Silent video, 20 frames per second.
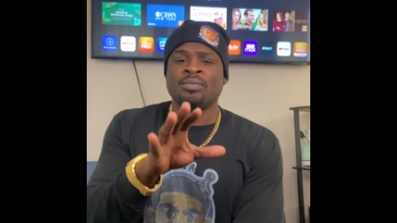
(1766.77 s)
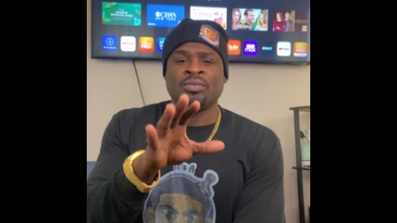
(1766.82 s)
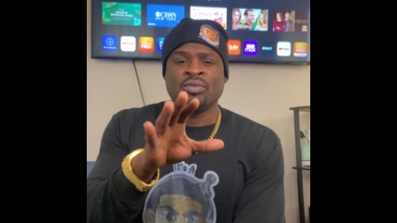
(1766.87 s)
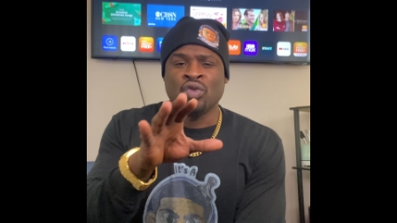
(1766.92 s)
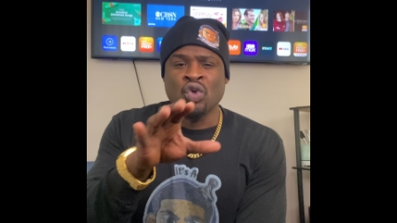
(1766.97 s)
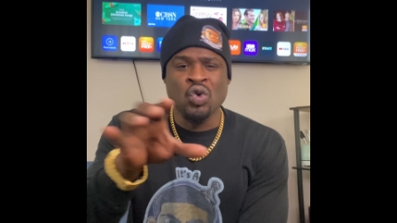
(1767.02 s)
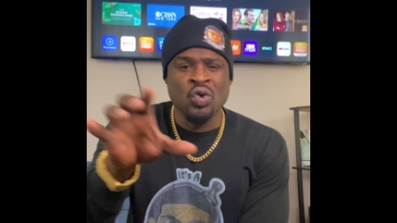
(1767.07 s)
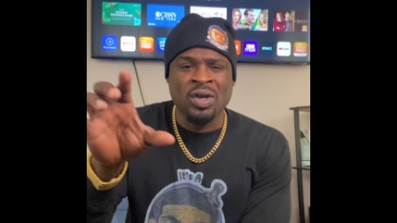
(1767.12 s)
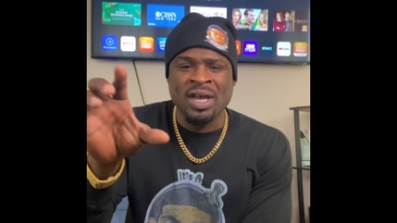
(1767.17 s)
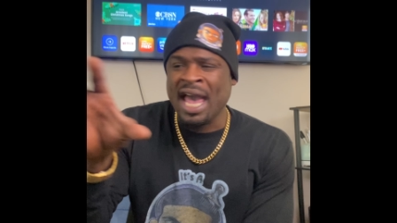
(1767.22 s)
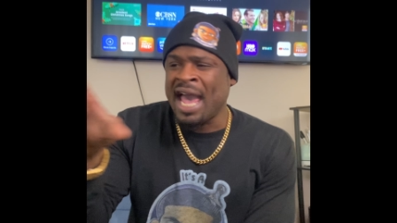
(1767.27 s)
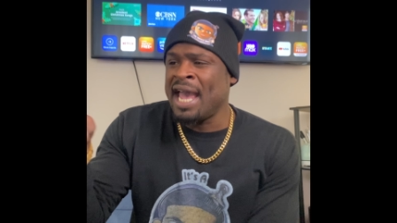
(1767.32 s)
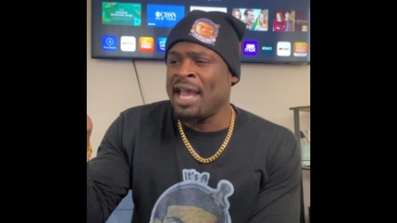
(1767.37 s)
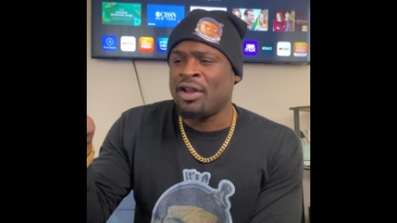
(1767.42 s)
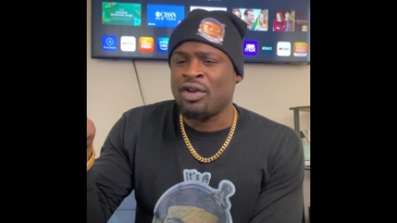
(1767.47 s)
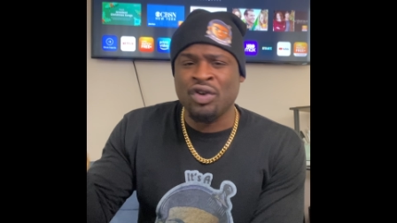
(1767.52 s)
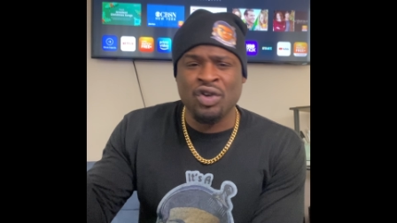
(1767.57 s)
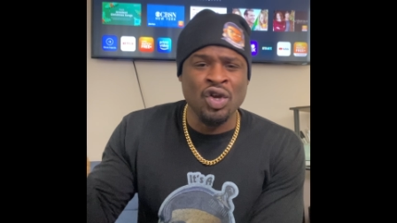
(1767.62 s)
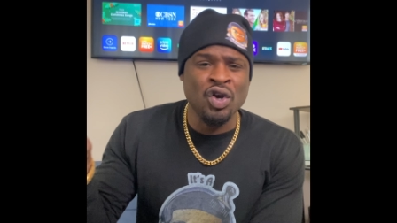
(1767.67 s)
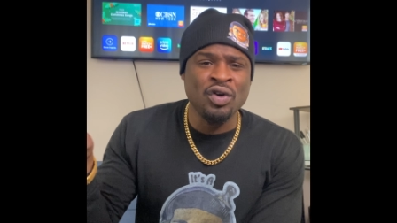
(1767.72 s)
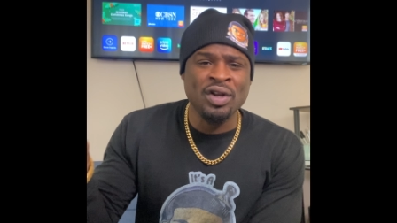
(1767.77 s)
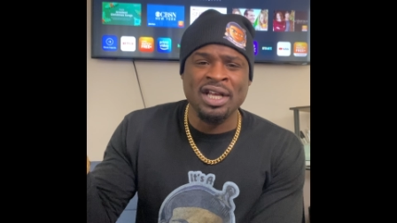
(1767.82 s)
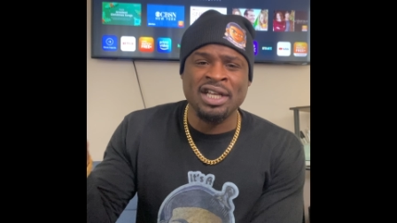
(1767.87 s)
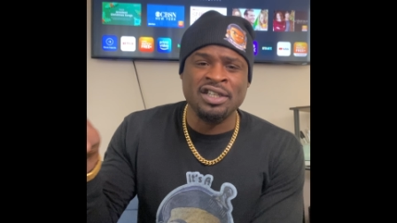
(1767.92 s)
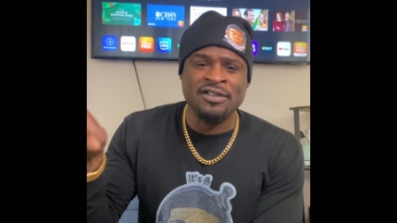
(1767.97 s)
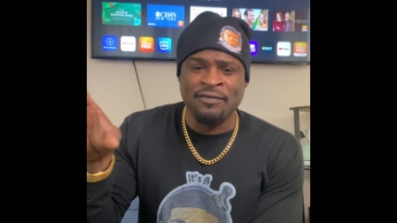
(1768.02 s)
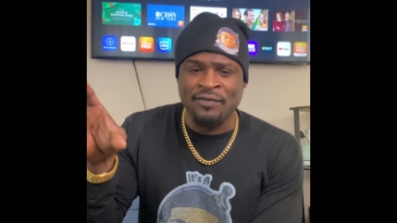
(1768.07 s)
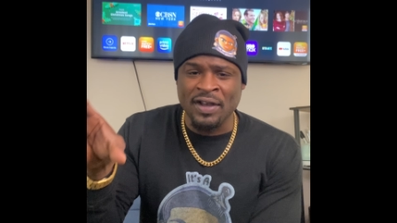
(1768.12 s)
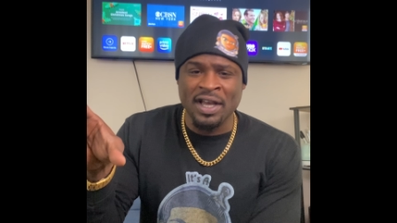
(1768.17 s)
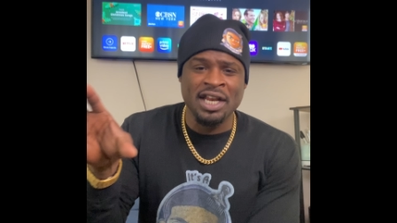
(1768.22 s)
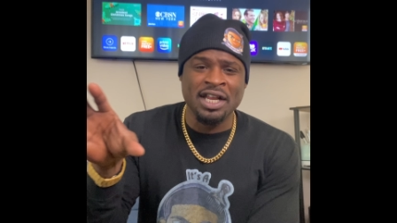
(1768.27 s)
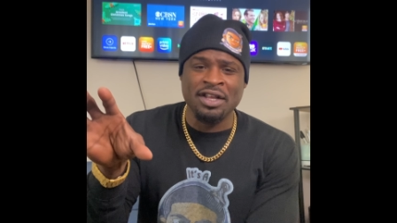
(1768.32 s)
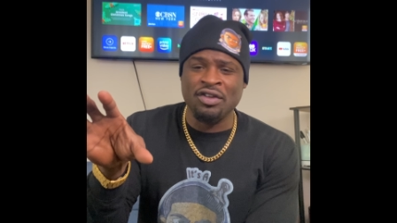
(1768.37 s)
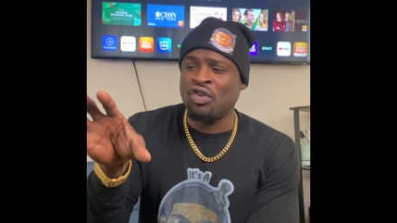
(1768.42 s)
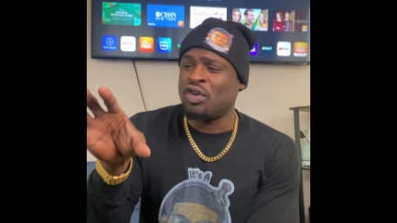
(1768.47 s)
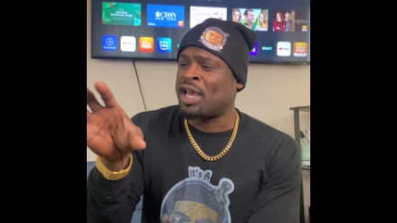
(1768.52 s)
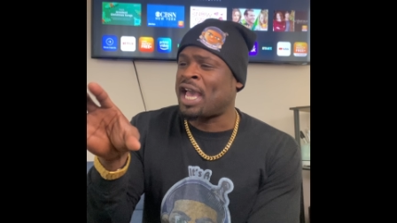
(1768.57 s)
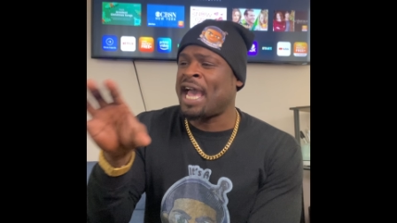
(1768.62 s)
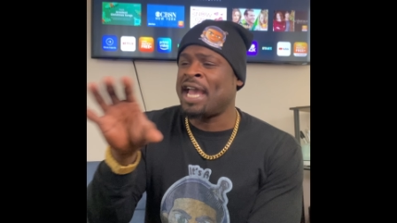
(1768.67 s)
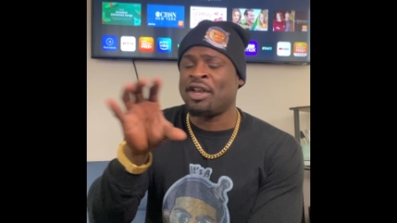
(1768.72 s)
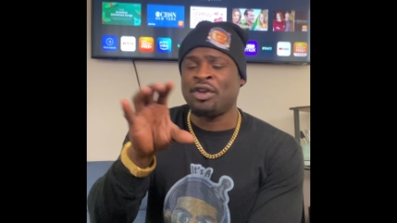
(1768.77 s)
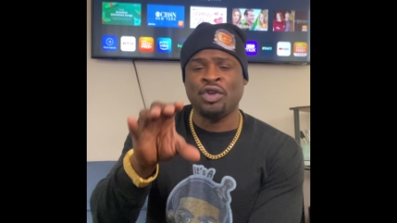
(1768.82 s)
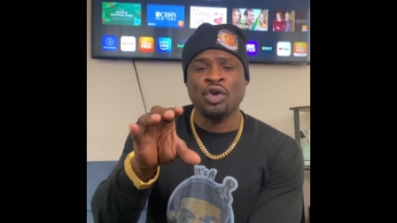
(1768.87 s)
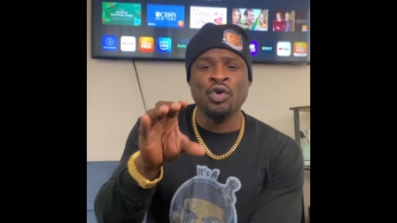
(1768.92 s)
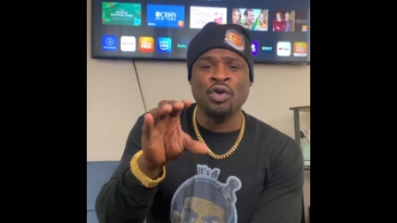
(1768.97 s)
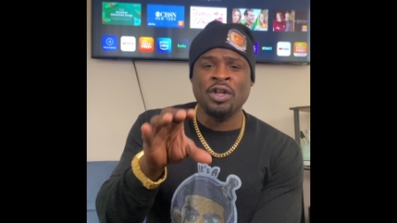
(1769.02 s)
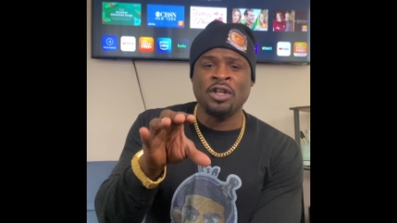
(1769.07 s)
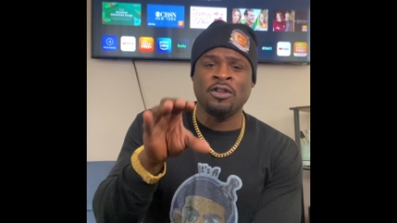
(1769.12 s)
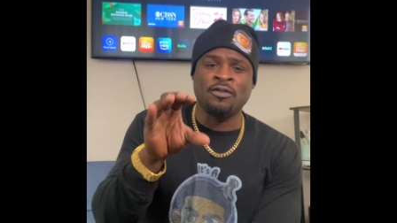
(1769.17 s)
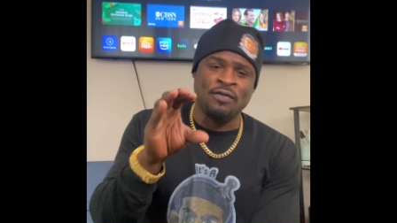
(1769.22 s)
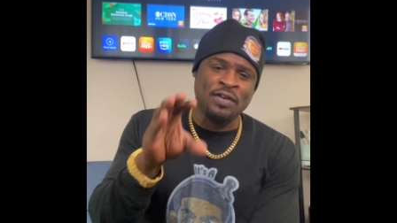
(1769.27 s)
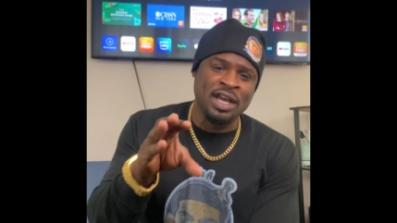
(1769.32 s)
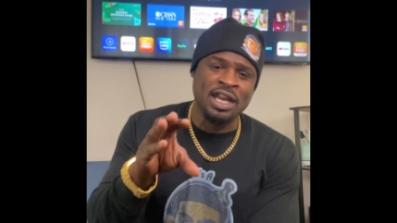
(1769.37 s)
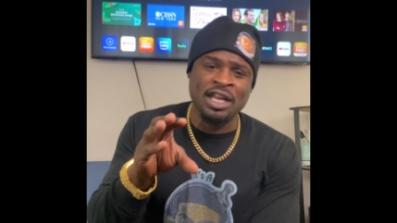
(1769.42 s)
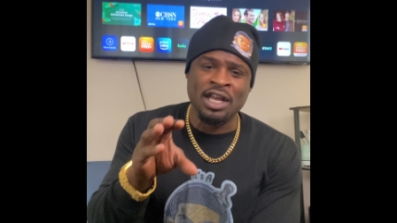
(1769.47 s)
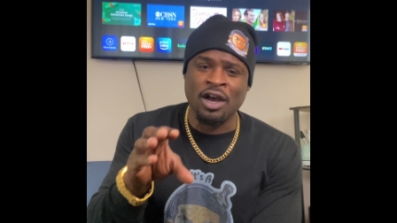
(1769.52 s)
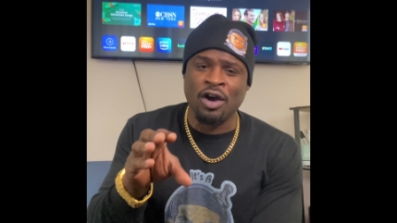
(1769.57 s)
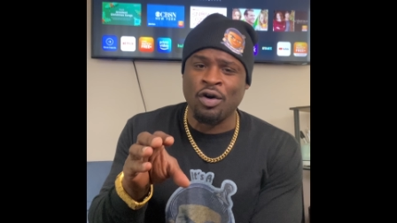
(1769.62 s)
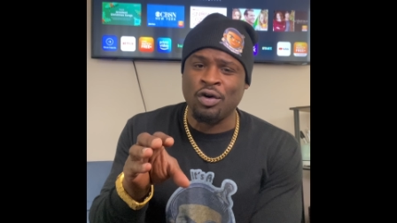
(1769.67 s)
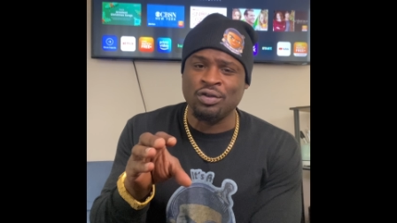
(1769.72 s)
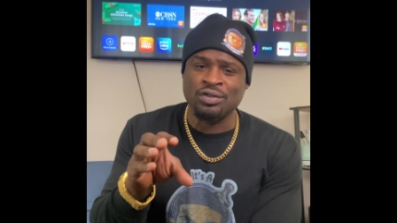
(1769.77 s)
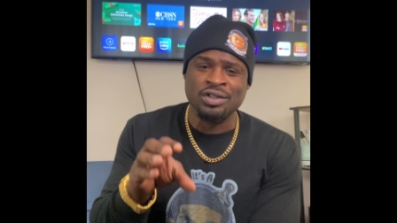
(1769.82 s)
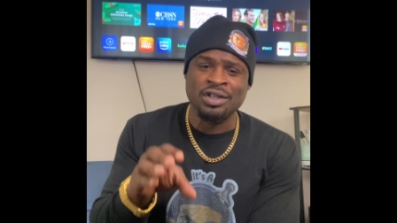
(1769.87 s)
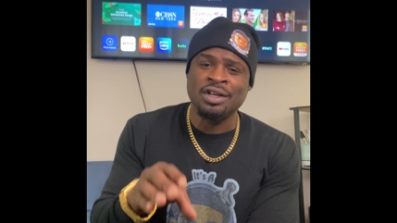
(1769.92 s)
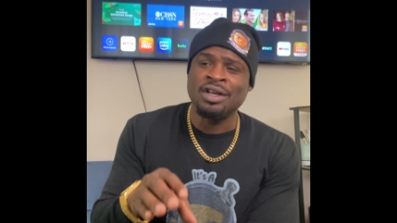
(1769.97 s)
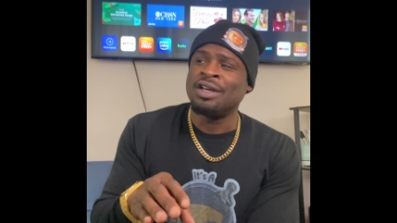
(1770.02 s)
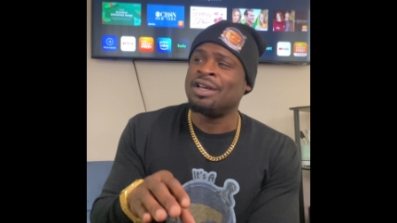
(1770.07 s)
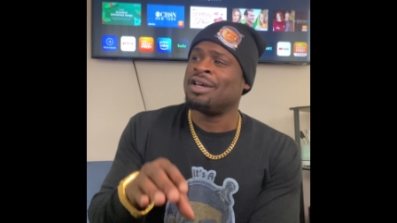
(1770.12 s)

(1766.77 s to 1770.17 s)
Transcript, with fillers: you can't do this video, you can't do these videos